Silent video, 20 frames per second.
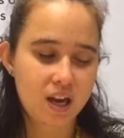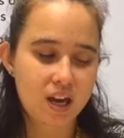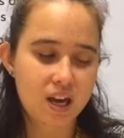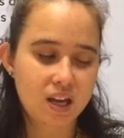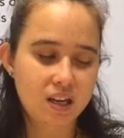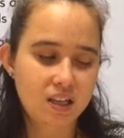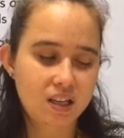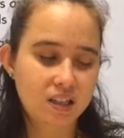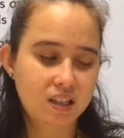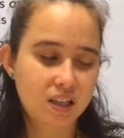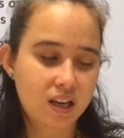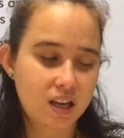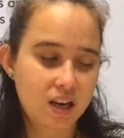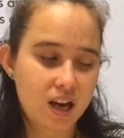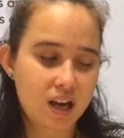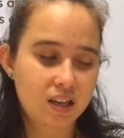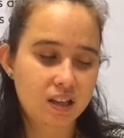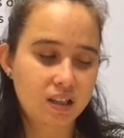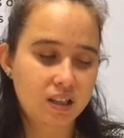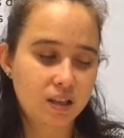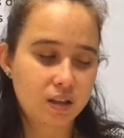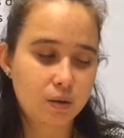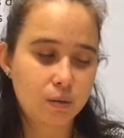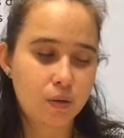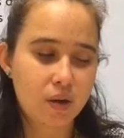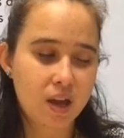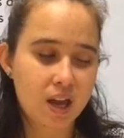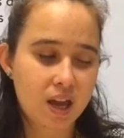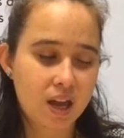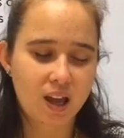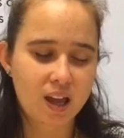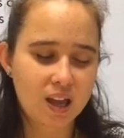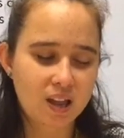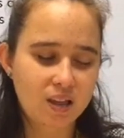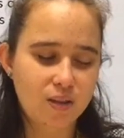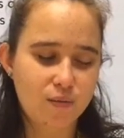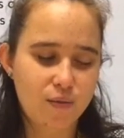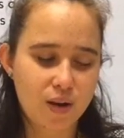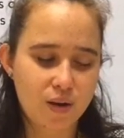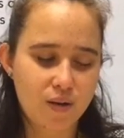It isn't until we hit
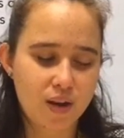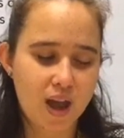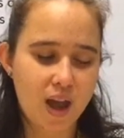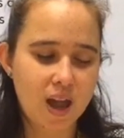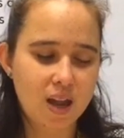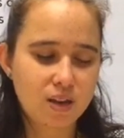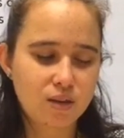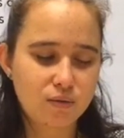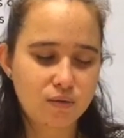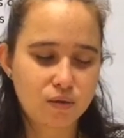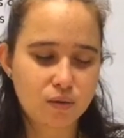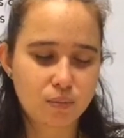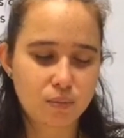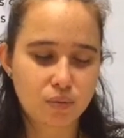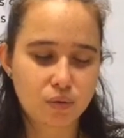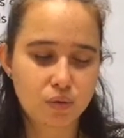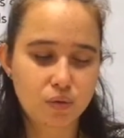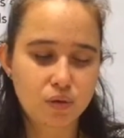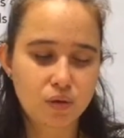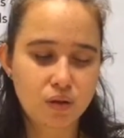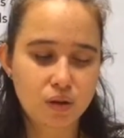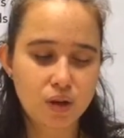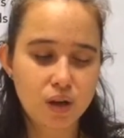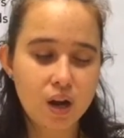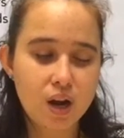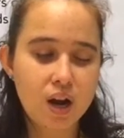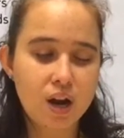the very end of the book